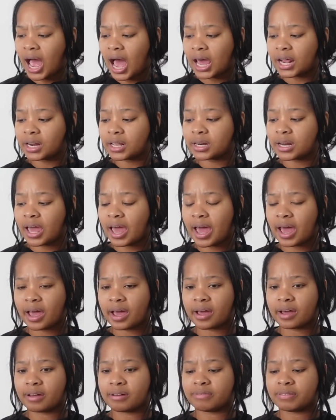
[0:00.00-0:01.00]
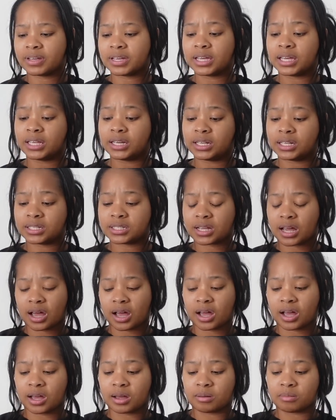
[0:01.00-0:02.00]
I didn't have any
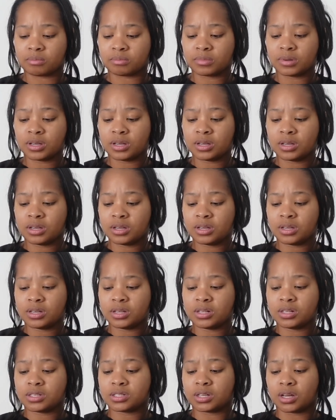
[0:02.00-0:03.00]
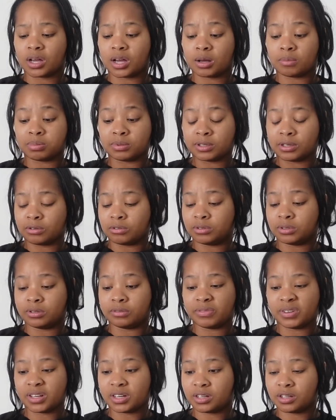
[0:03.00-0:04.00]
time to upload the
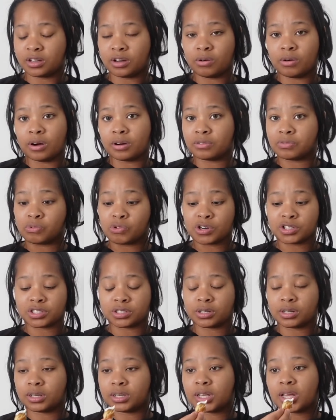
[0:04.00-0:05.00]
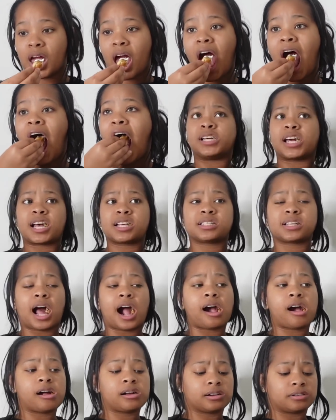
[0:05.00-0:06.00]
video, unfortunately. Yes,
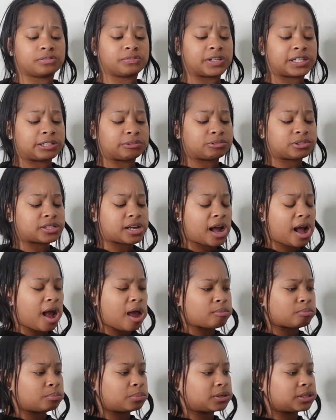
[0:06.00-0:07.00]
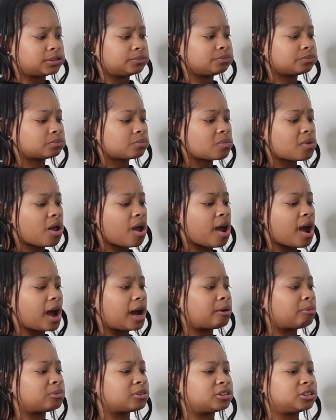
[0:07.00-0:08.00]
I could have found time, but
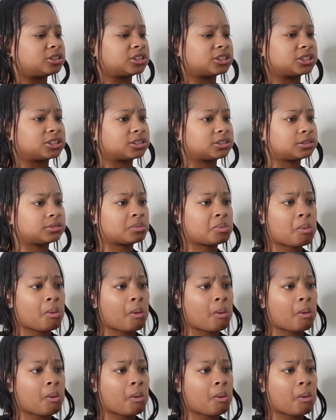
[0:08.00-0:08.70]
I was just